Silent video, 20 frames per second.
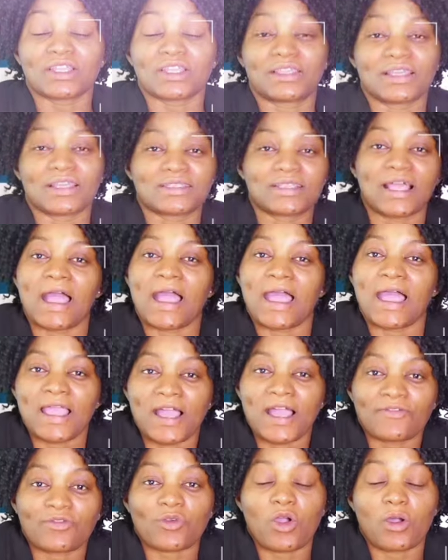things that I
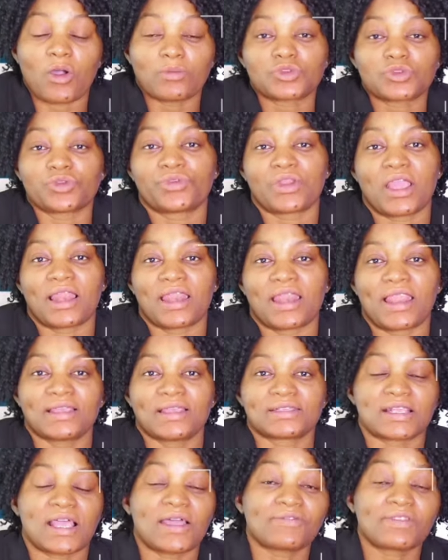have come to
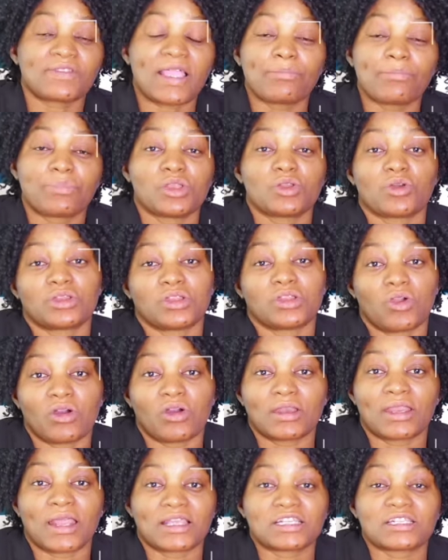realize after being on the
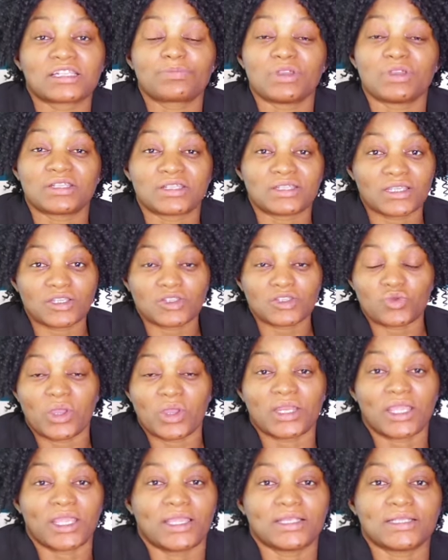online space since
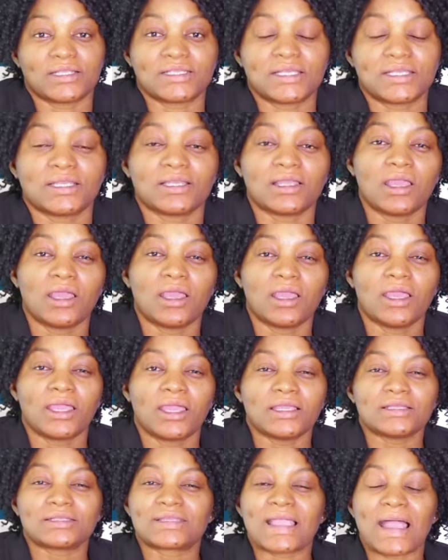2018
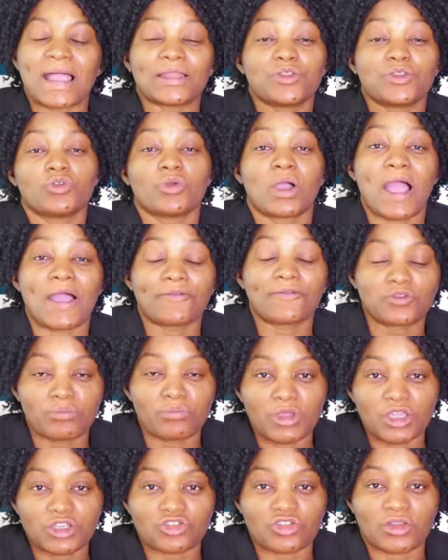is that you have to
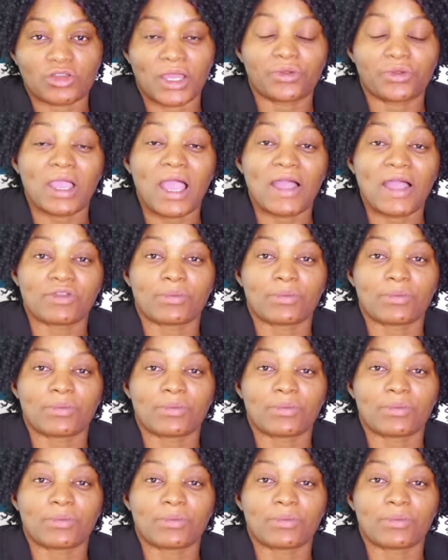make sure that you have a